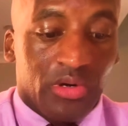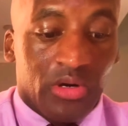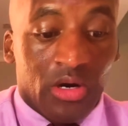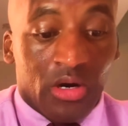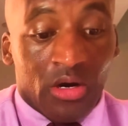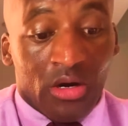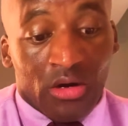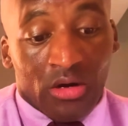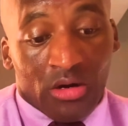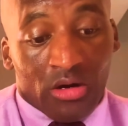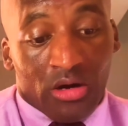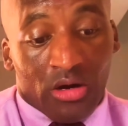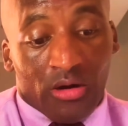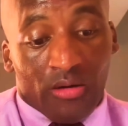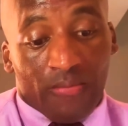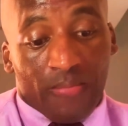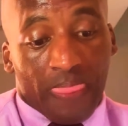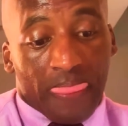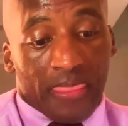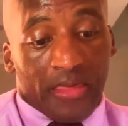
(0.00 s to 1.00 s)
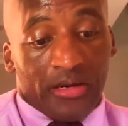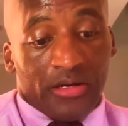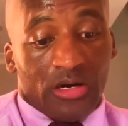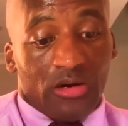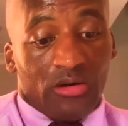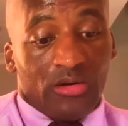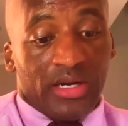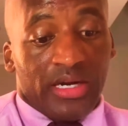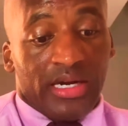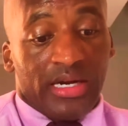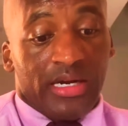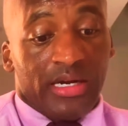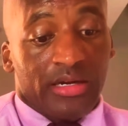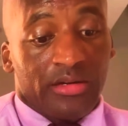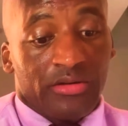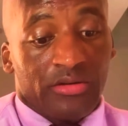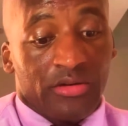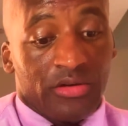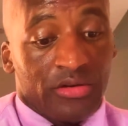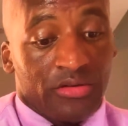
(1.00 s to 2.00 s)
you know,
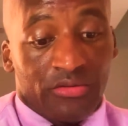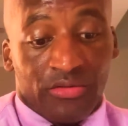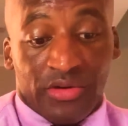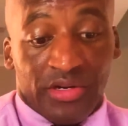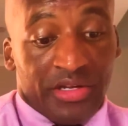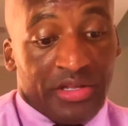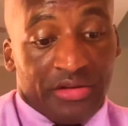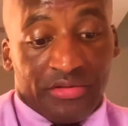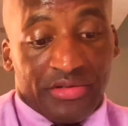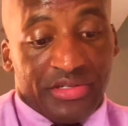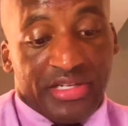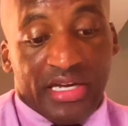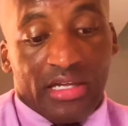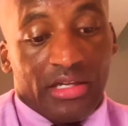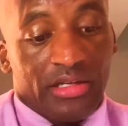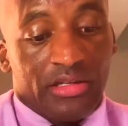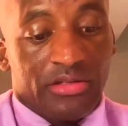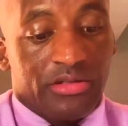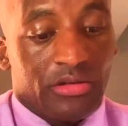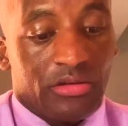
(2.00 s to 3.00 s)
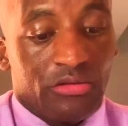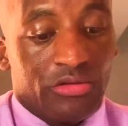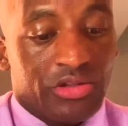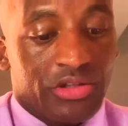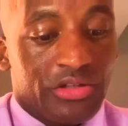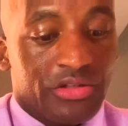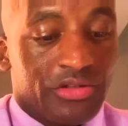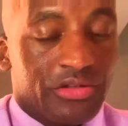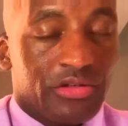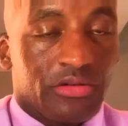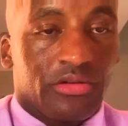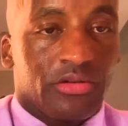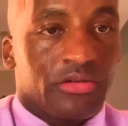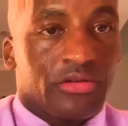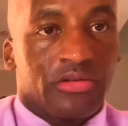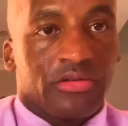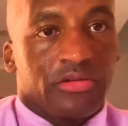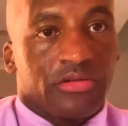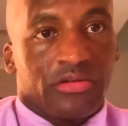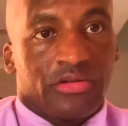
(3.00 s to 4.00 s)
and you're either selling solutions or
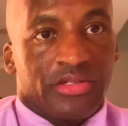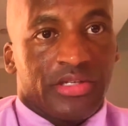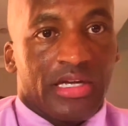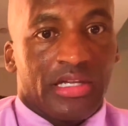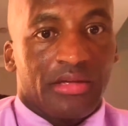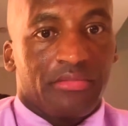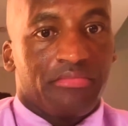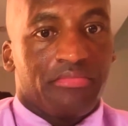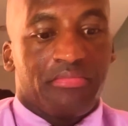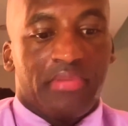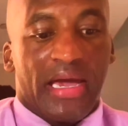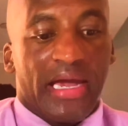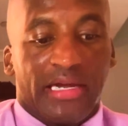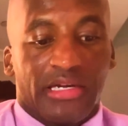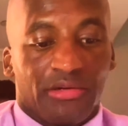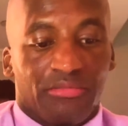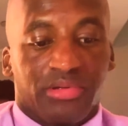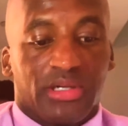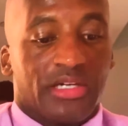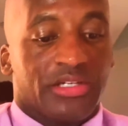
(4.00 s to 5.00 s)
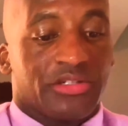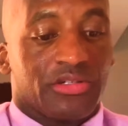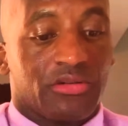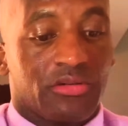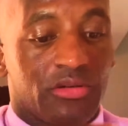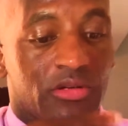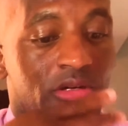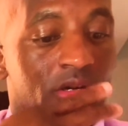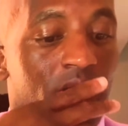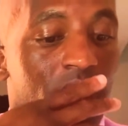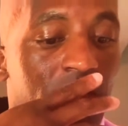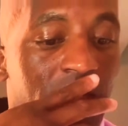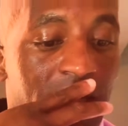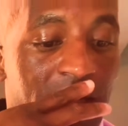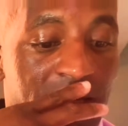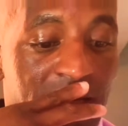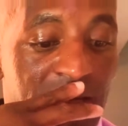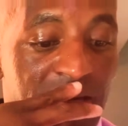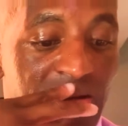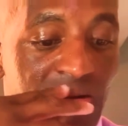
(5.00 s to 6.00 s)
you're selling pain to pleasure, you know,
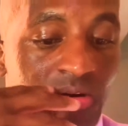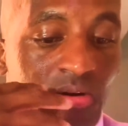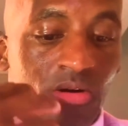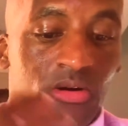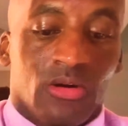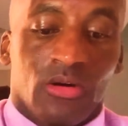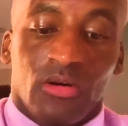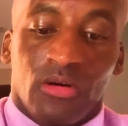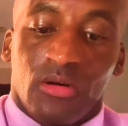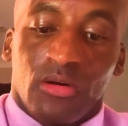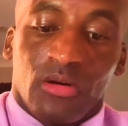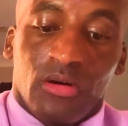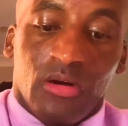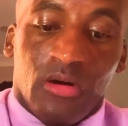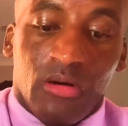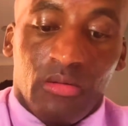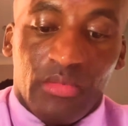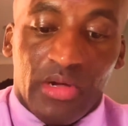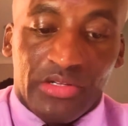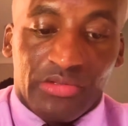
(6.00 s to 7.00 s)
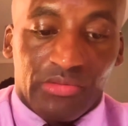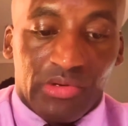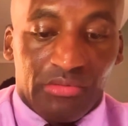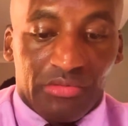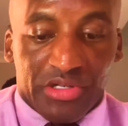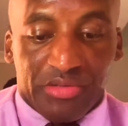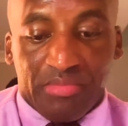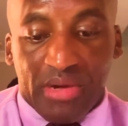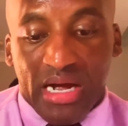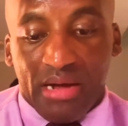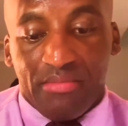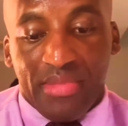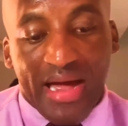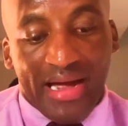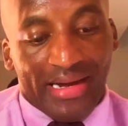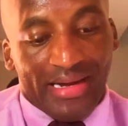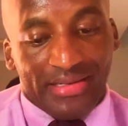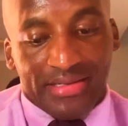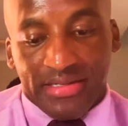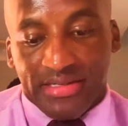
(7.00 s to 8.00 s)
and as we respond
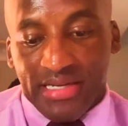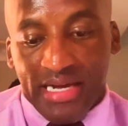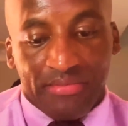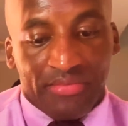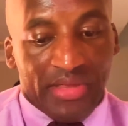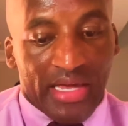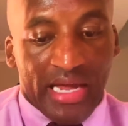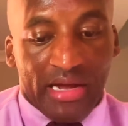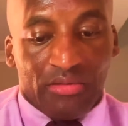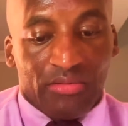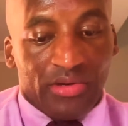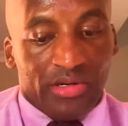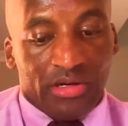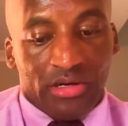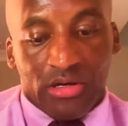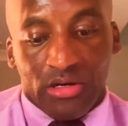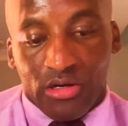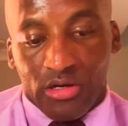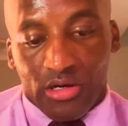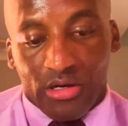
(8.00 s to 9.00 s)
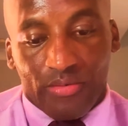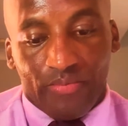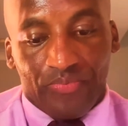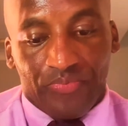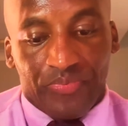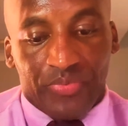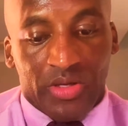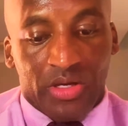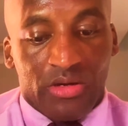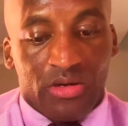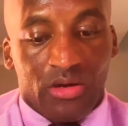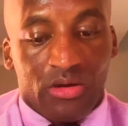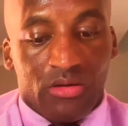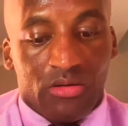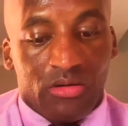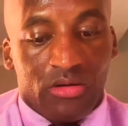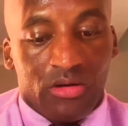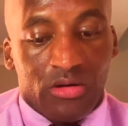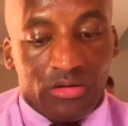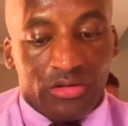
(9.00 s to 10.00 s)
back, it's the same thing with hook, you know,
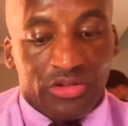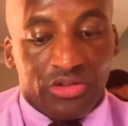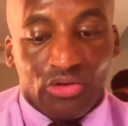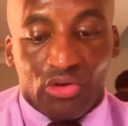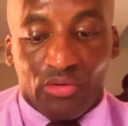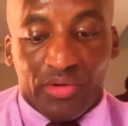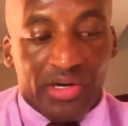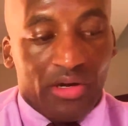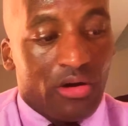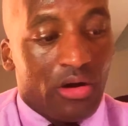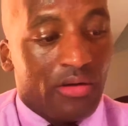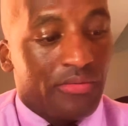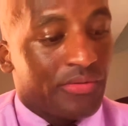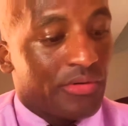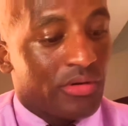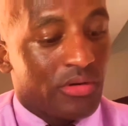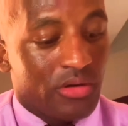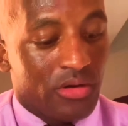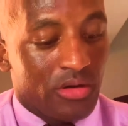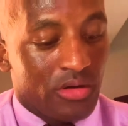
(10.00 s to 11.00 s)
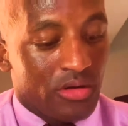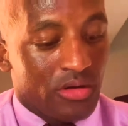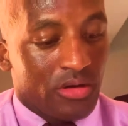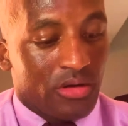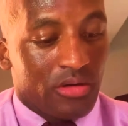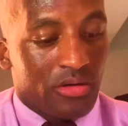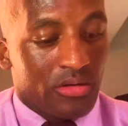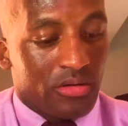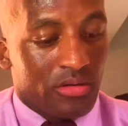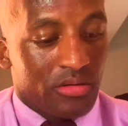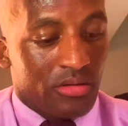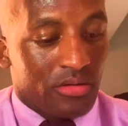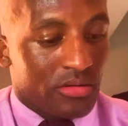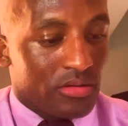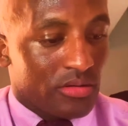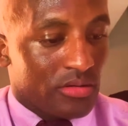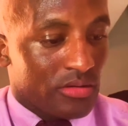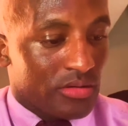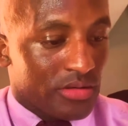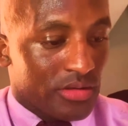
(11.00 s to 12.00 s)
hook, story, offer.
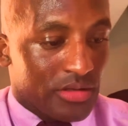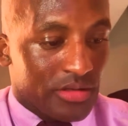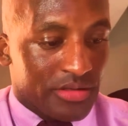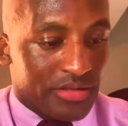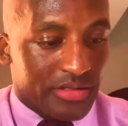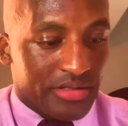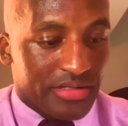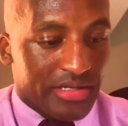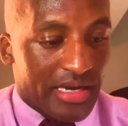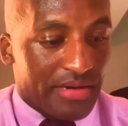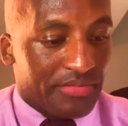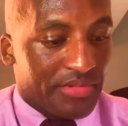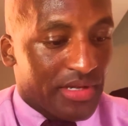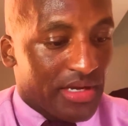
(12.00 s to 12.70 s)
It is the same